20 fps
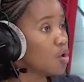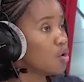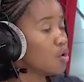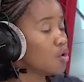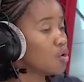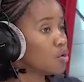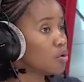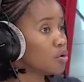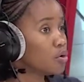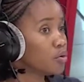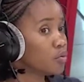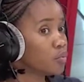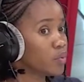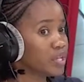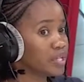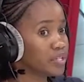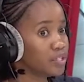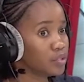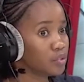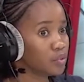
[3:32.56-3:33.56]
or
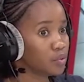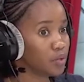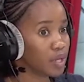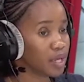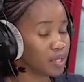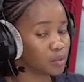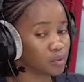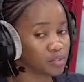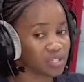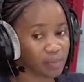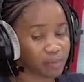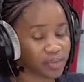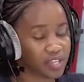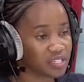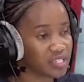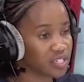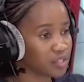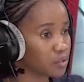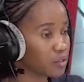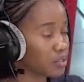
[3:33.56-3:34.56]
when, you know, a good
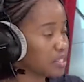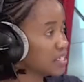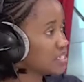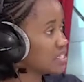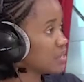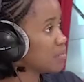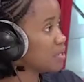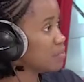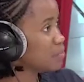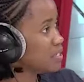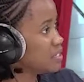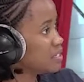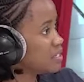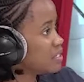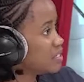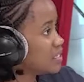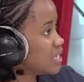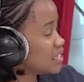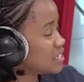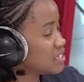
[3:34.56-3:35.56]
Samaritan collects a baby in
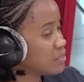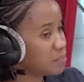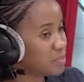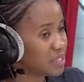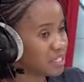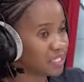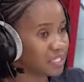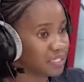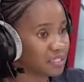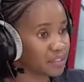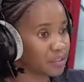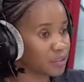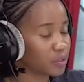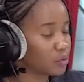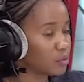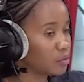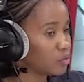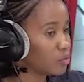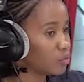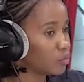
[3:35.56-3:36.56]
the dustbin, Whoa. You
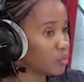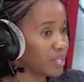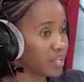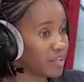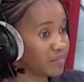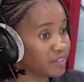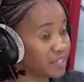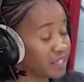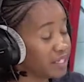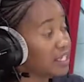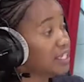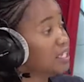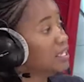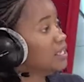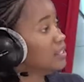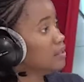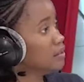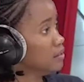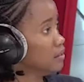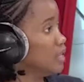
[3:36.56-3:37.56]
know, or whatever,
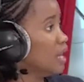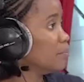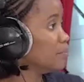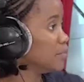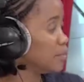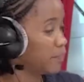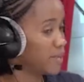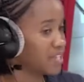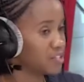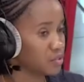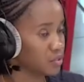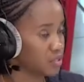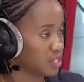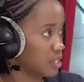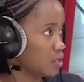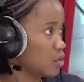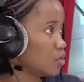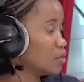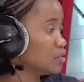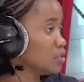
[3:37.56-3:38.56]
mm-hmm. I'm the person
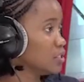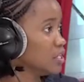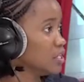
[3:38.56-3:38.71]
they call.